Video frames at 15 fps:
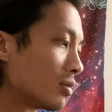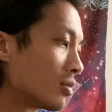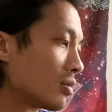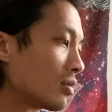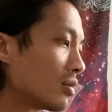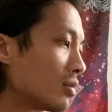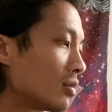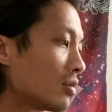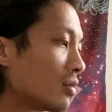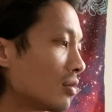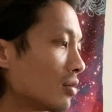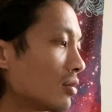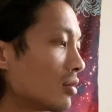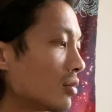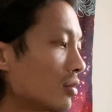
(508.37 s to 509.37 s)

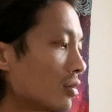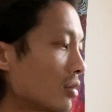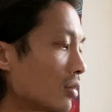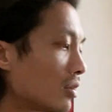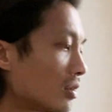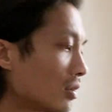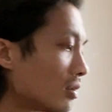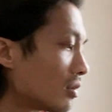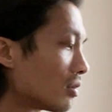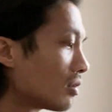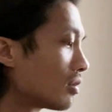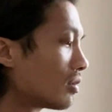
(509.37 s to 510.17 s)
Nobody speaks.